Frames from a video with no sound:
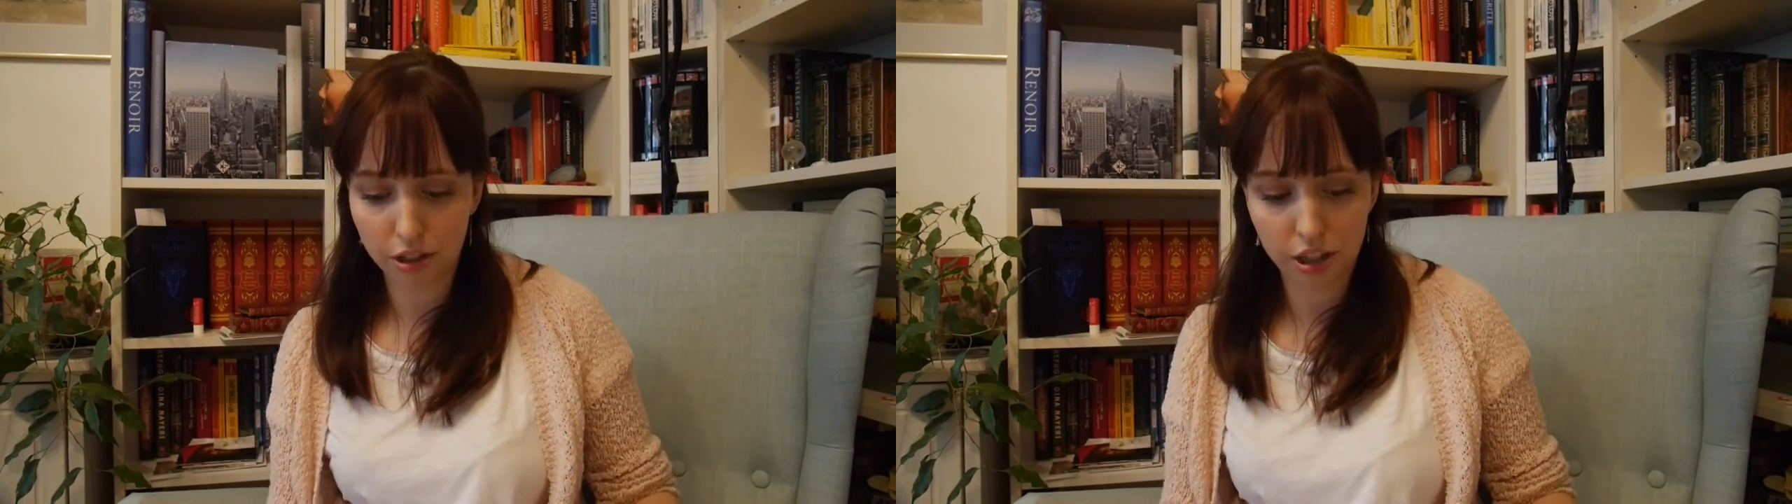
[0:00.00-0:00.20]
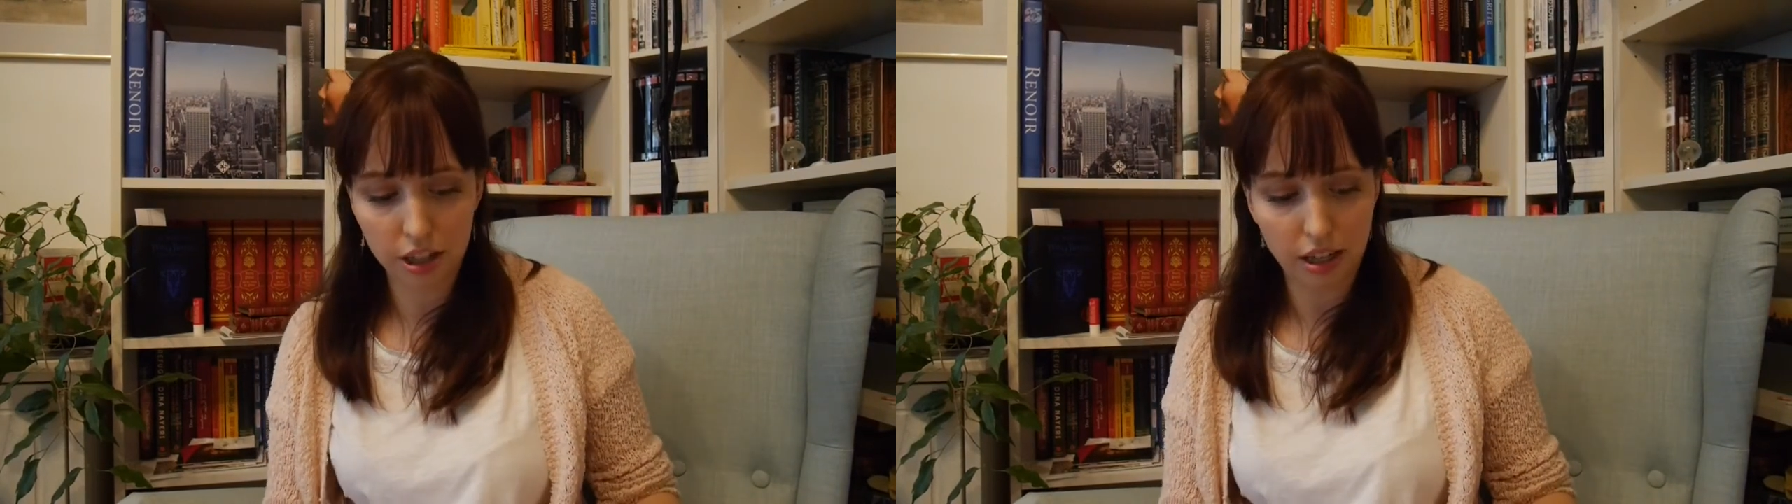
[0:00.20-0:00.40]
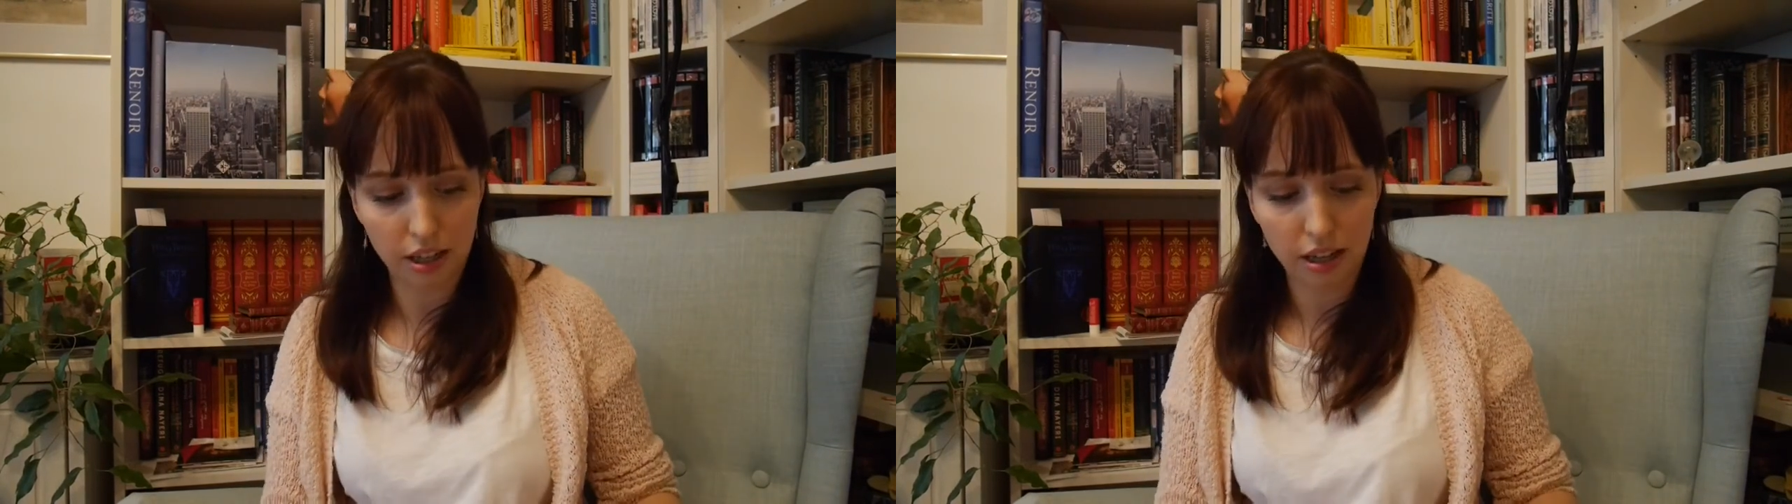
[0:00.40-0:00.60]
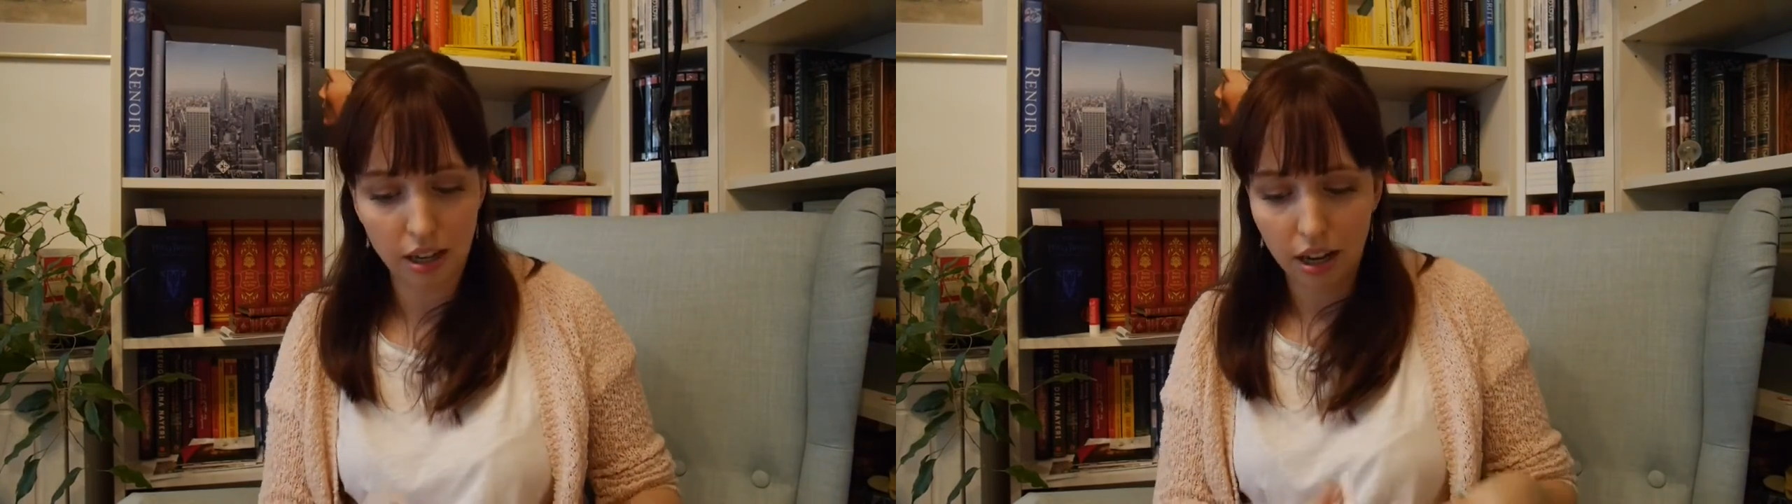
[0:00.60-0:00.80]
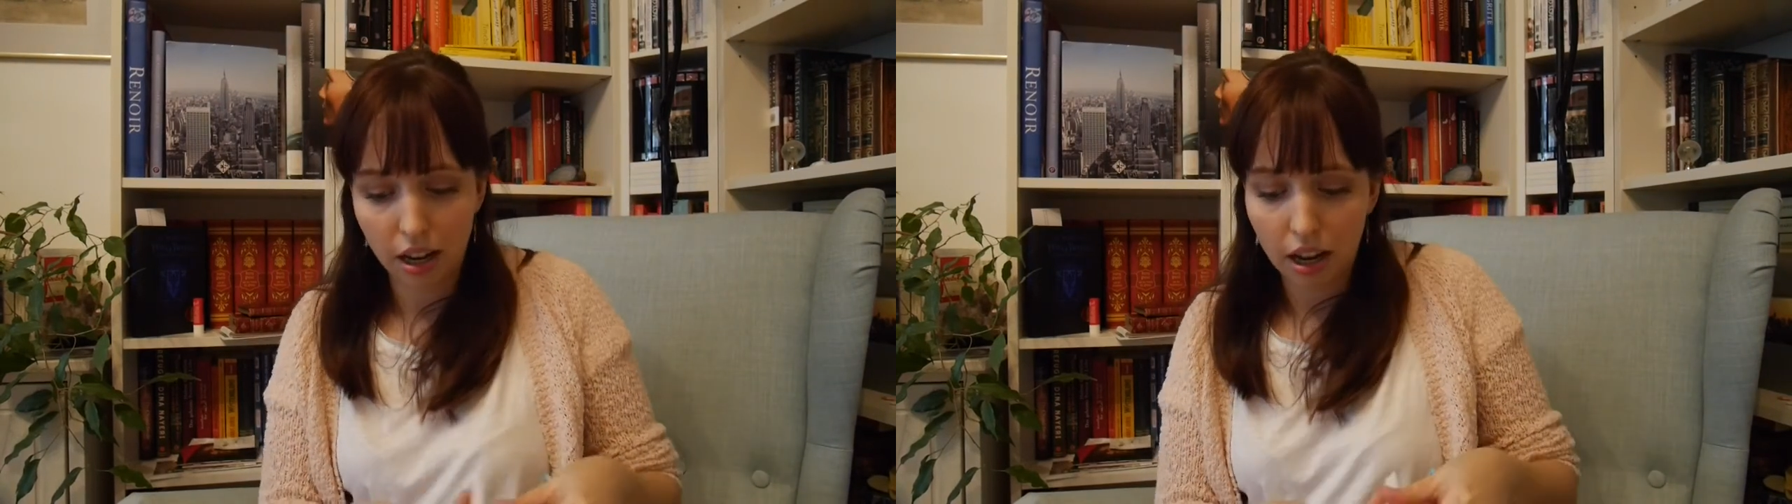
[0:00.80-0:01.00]
she
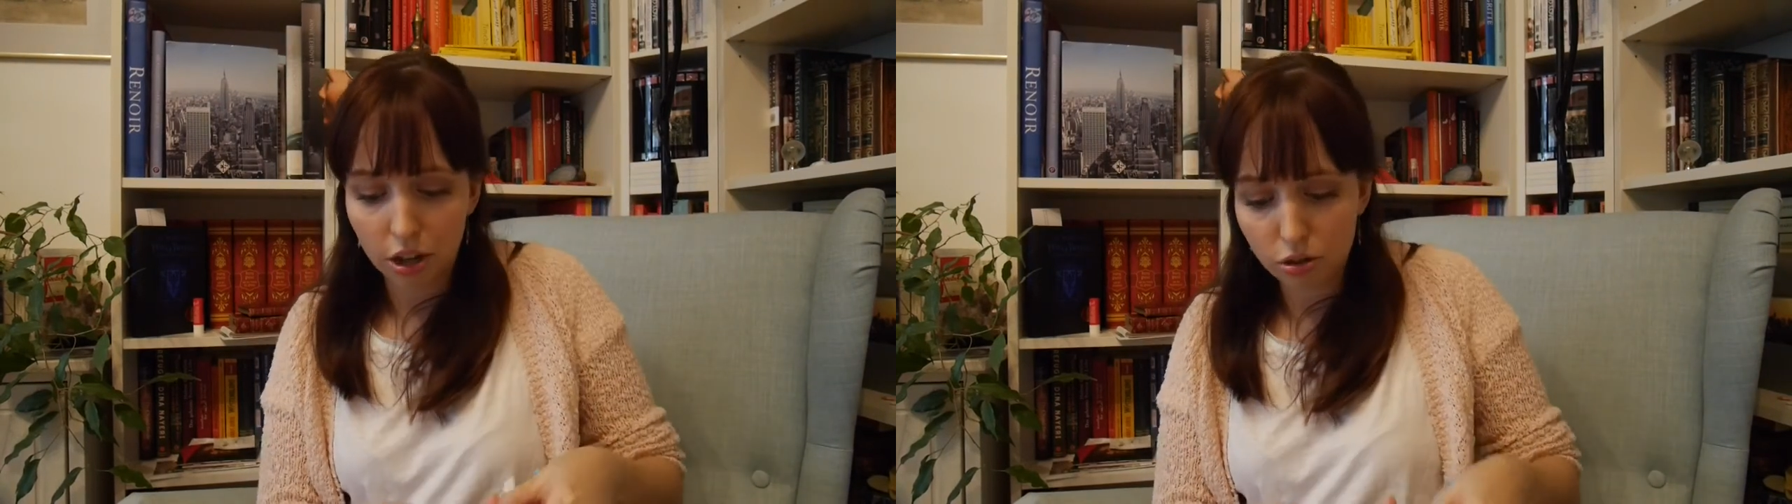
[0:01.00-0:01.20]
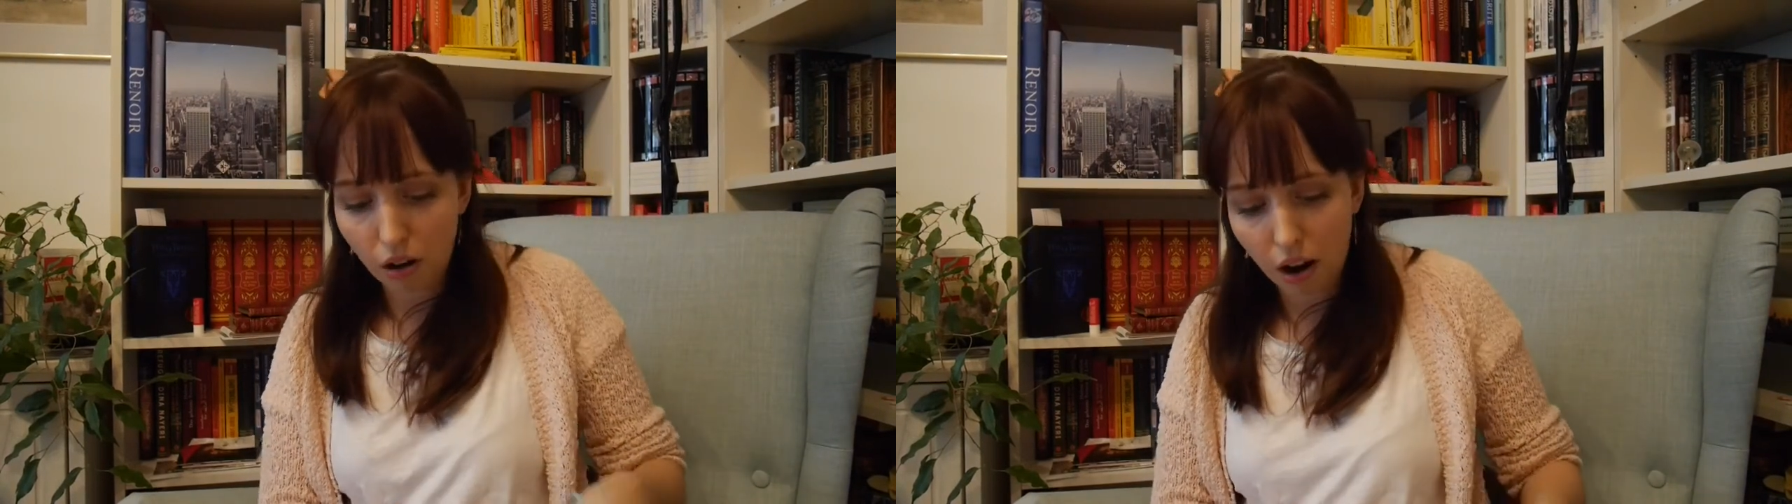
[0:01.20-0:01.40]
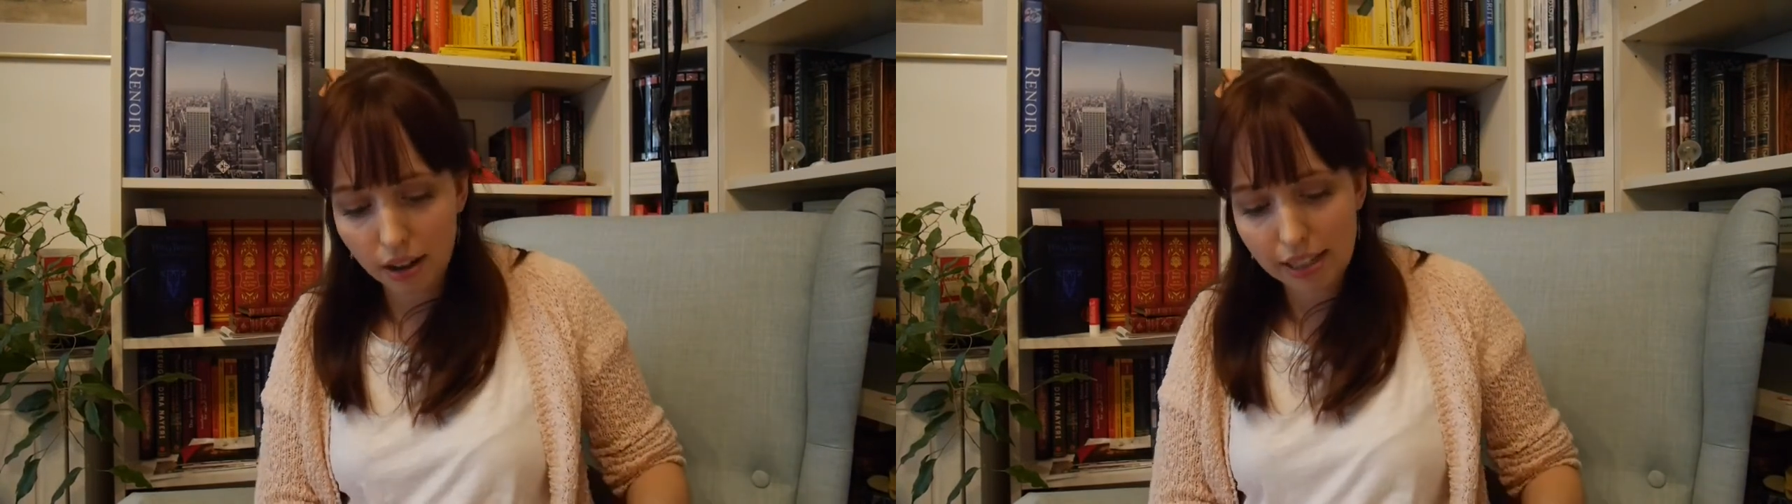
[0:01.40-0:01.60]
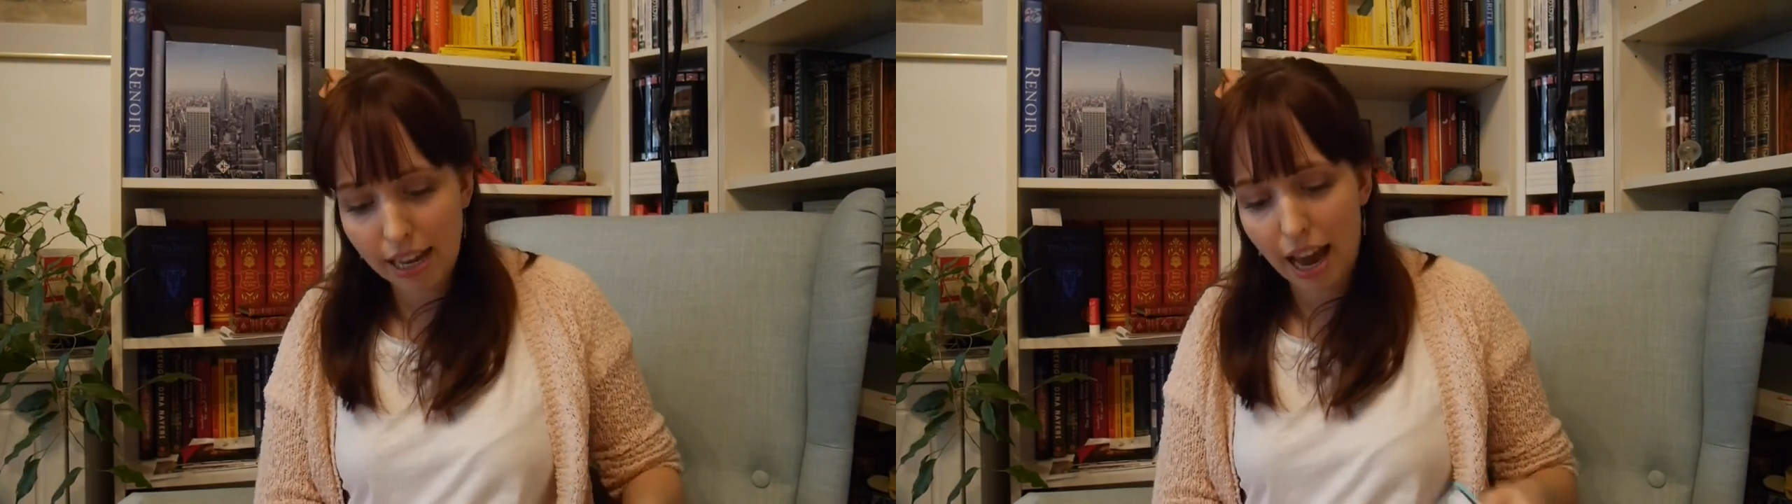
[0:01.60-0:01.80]
draws,